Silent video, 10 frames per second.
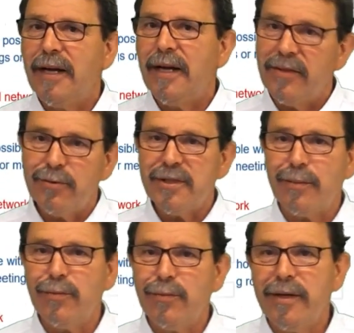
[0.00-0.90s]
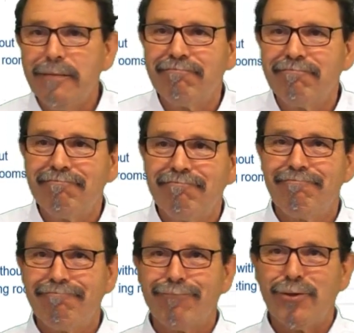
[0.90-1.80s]
And there is something
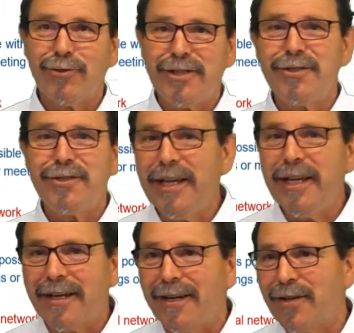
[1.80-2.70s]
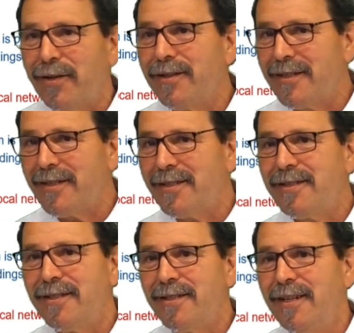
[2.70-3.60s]
which is unique, and I think this
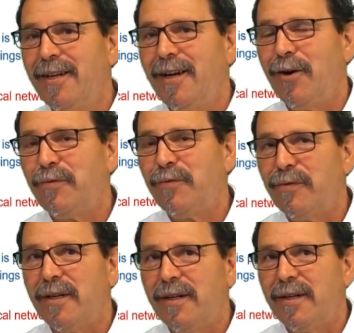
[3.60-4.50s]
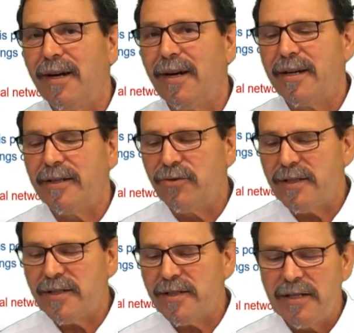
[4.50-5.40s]
is of high
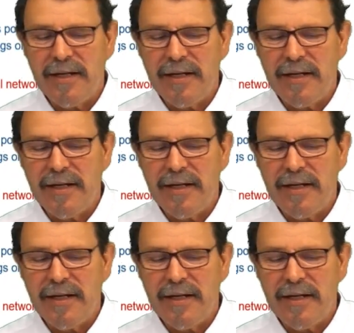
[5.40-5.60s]
interest.